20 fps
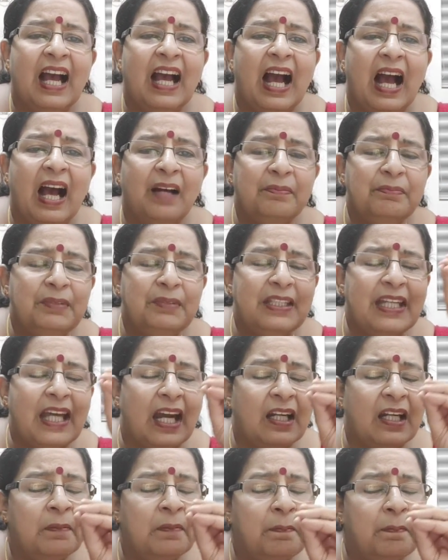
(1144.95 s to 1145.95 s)
The
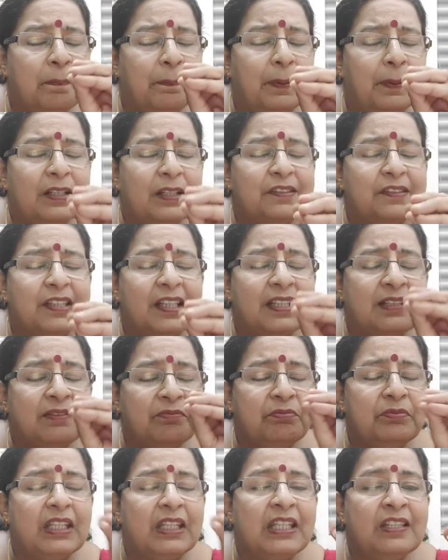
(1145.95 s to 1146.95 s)

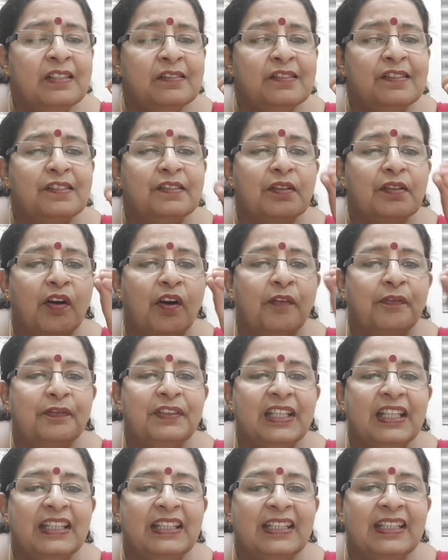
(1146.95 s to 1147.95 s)
unpleasant things
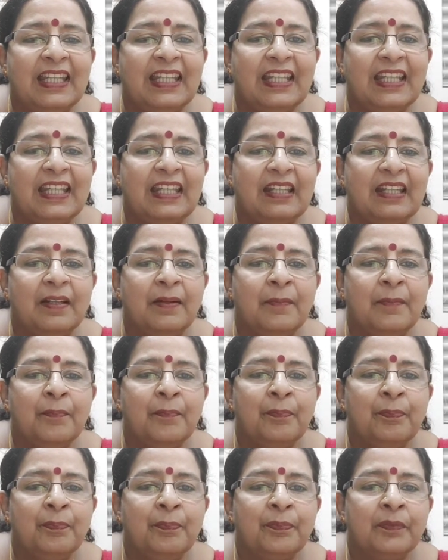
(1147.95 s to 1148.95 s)
of the day
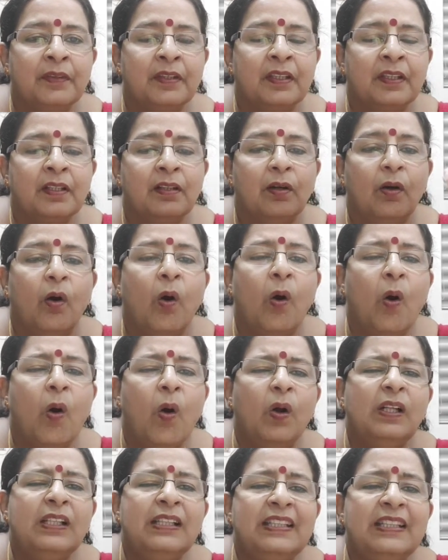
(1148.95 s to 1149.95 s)

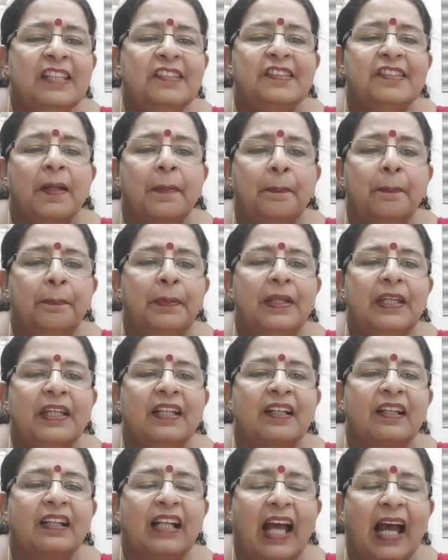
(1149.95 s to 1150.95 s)
all
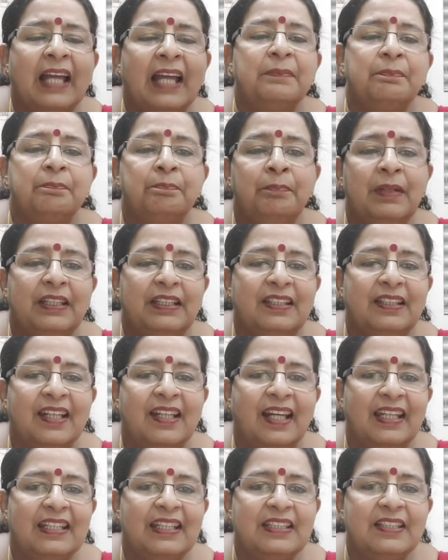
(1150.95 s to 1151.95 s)
disappear at
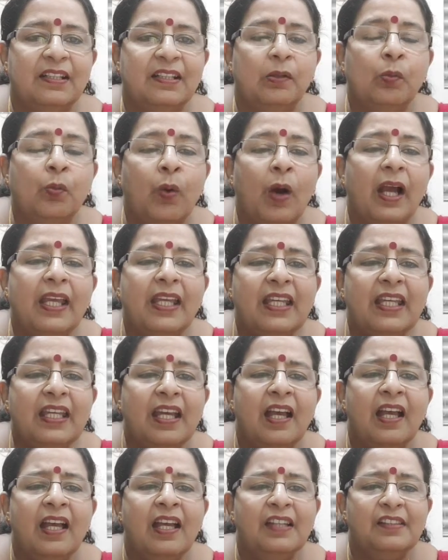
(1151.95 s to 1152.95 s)
midnight. Why?
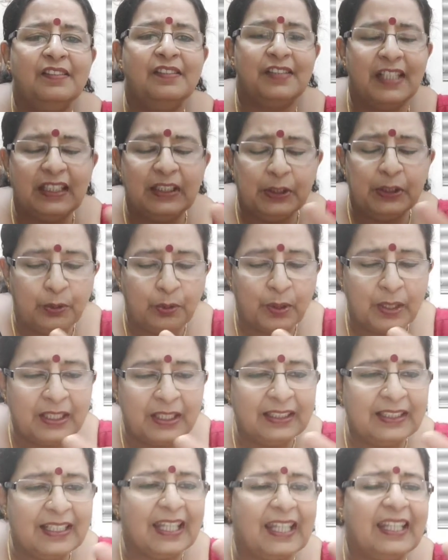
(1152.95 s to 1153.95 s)
See,
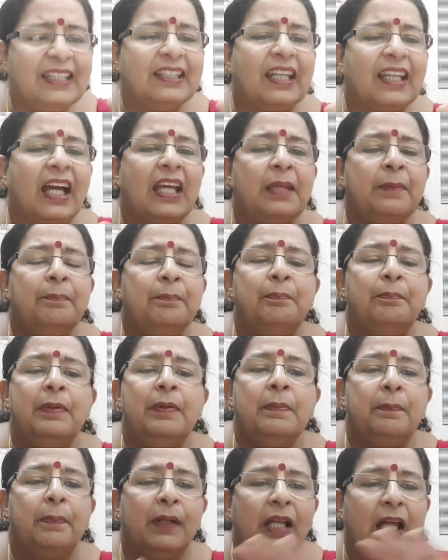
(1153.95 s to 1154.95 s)
during daytime,
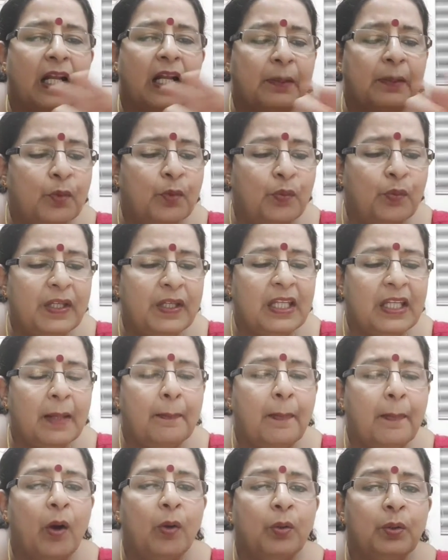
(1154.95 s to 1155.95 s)
people are moving
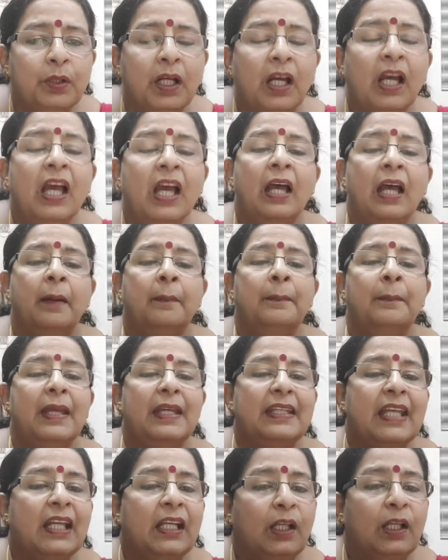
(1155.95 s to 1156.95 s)
about,
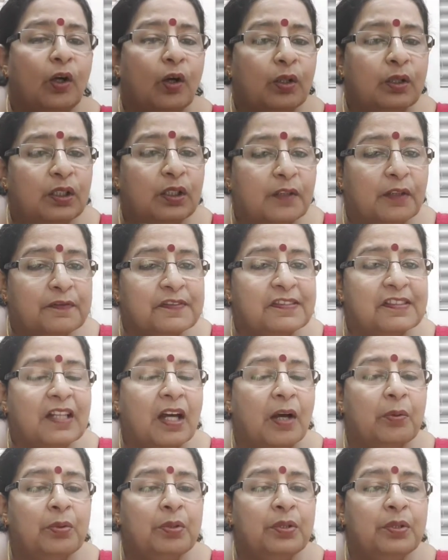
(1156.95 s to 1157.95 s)
making lot of
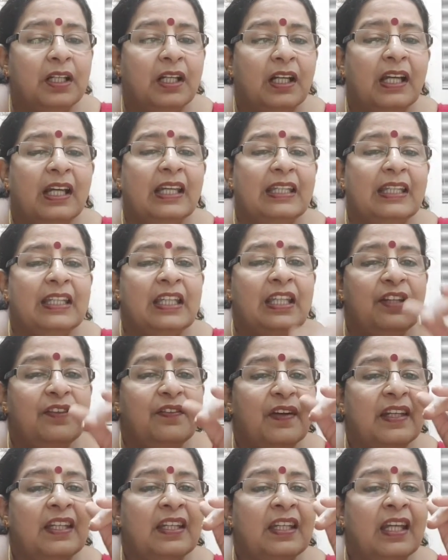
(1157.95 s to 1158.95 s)
sound.
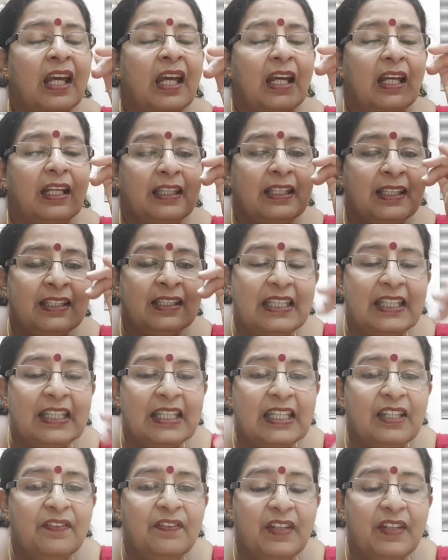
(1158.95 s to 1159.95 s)
Even in the
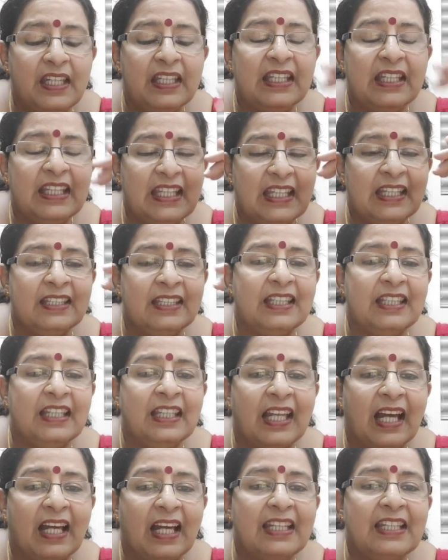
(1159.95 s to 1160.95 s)
evening, in the
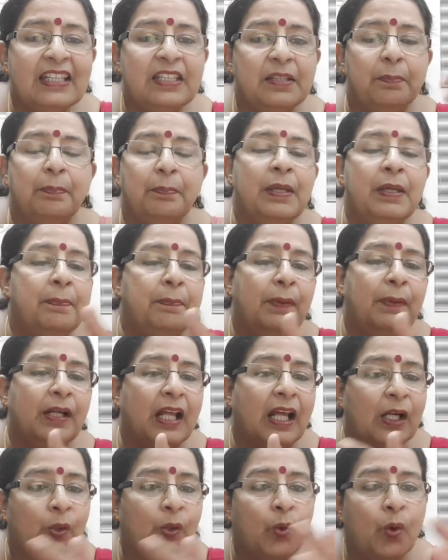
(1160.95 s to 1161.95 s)
night, people
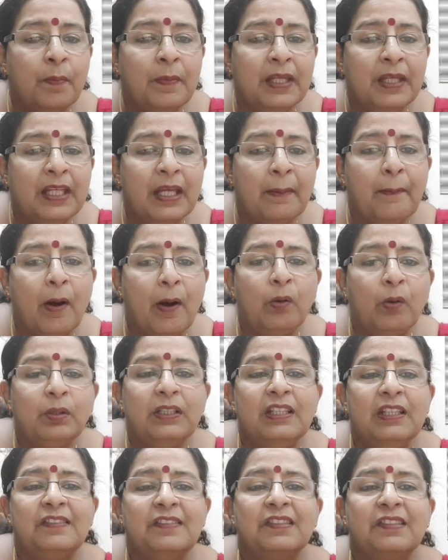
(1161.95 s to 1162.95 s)
are roaming about
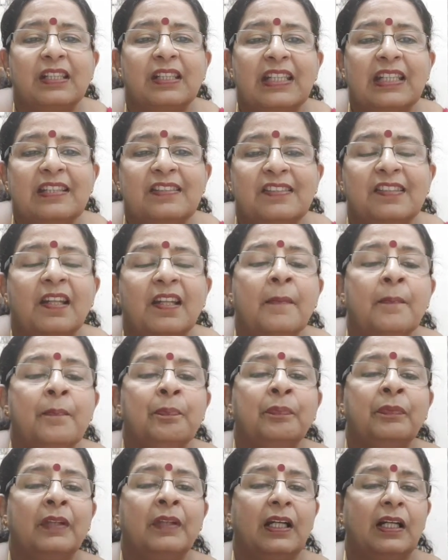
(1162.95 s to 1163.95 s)
the streets,
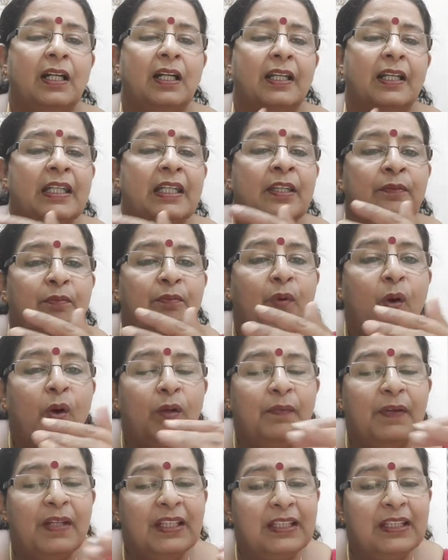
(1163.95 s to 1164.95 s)

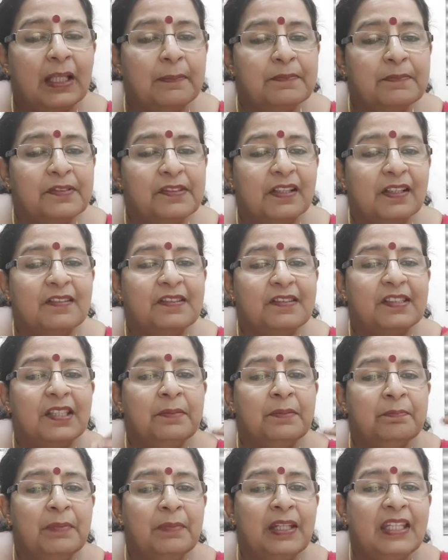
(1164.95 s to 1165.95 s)
involving themselves
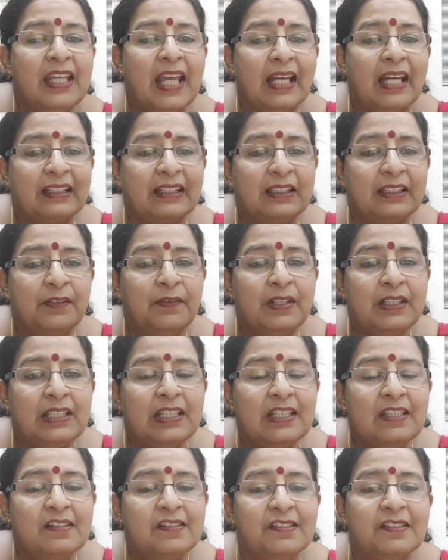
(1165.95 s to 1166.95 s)
in many
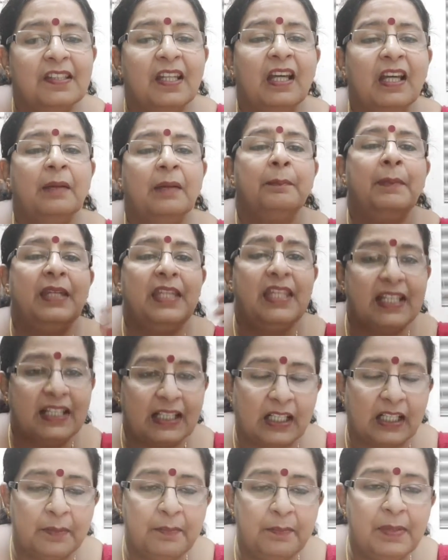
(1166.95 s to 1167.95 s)
activities, many
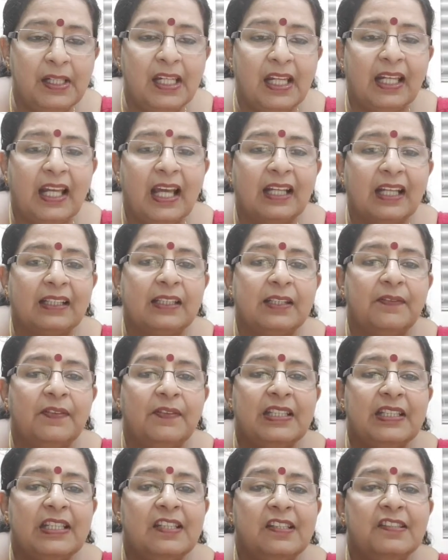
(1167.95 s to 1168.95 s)
criminal
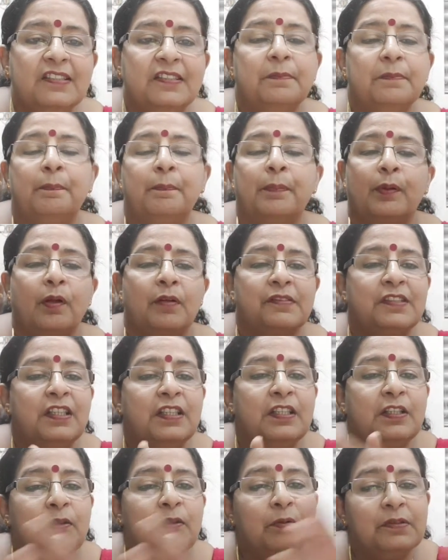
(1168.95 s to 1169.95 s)
activities.
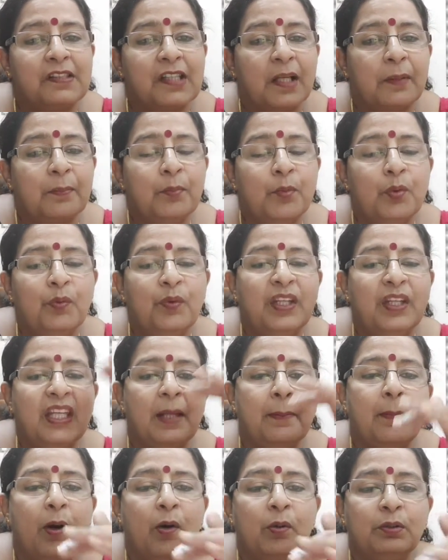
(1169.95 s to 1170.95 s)
Prostitutes are moving
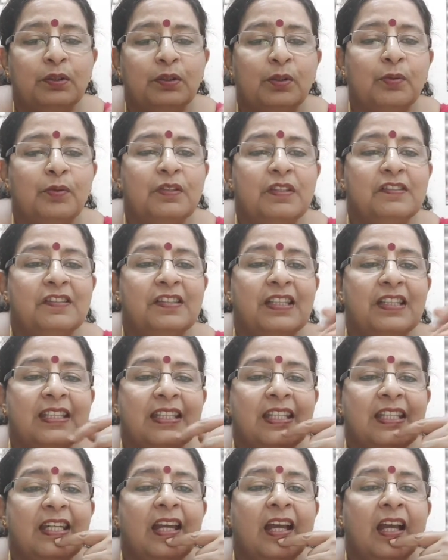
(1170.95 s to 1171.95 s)
about through the
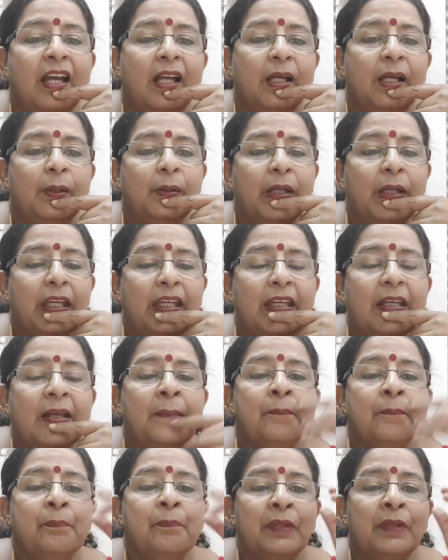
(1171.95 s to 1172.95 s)
city. Okay,
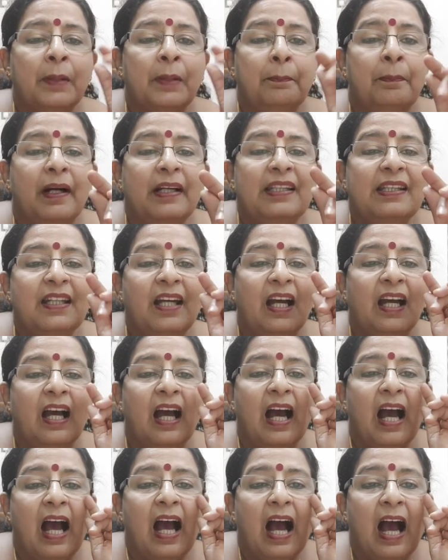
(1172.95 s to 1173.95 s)
but
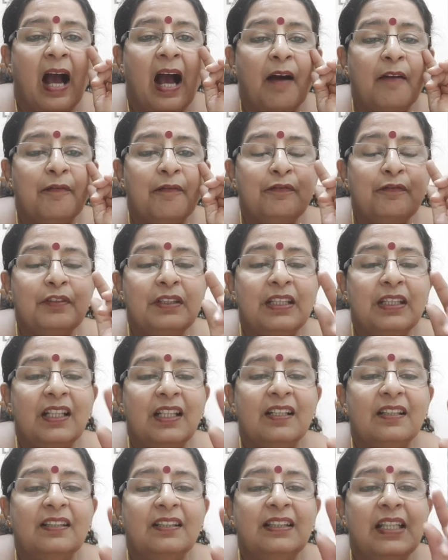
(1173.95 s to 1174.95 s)

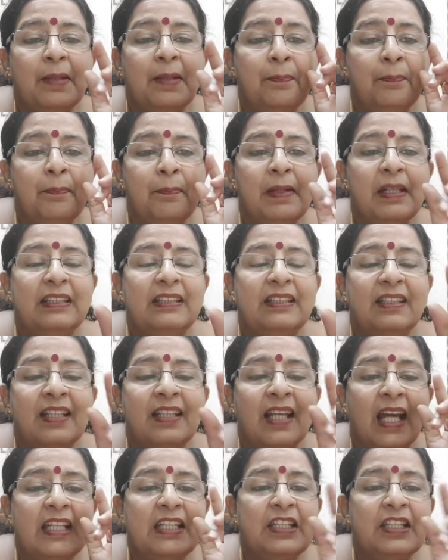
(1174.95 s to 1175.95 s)
after the
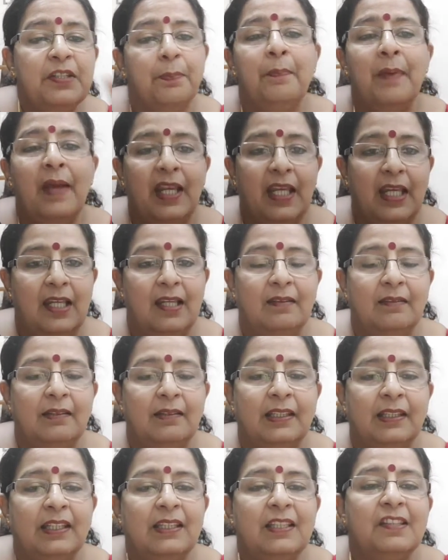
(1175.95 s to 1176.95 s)
midnight bell,
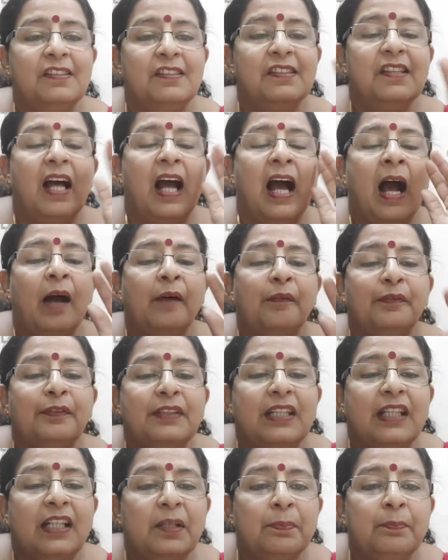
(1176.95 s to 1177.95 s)
that is
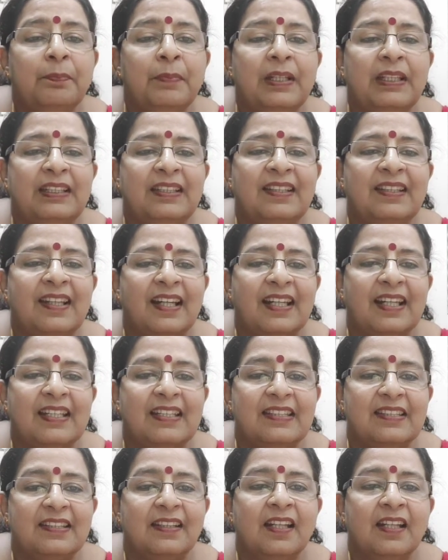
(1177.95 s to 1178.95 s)
after
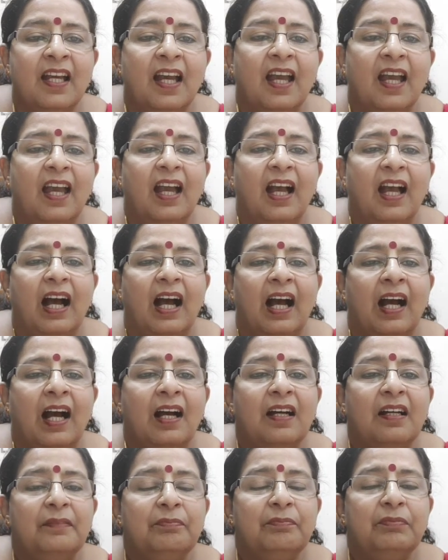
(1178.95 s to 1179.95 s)
midnight,
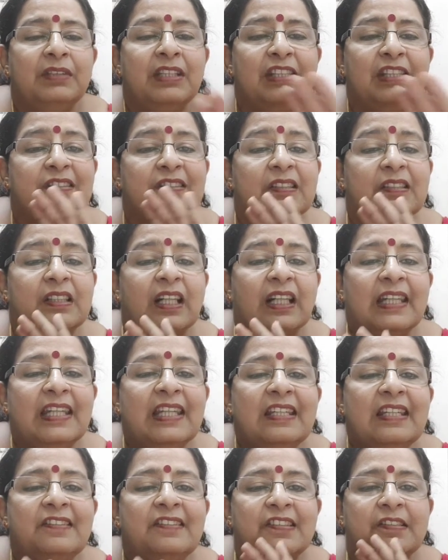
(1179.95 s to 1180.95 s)
the
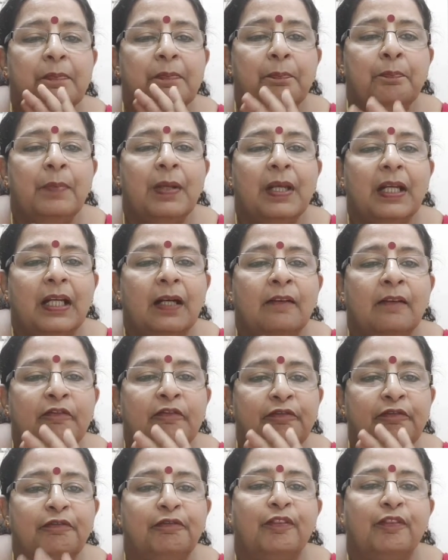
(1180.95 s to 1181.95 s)
streets become
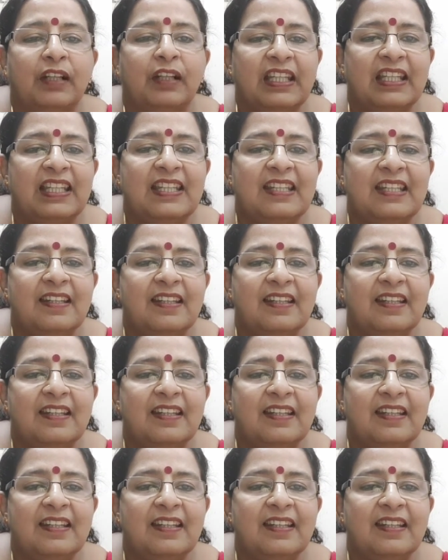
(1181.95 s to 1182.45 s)
free.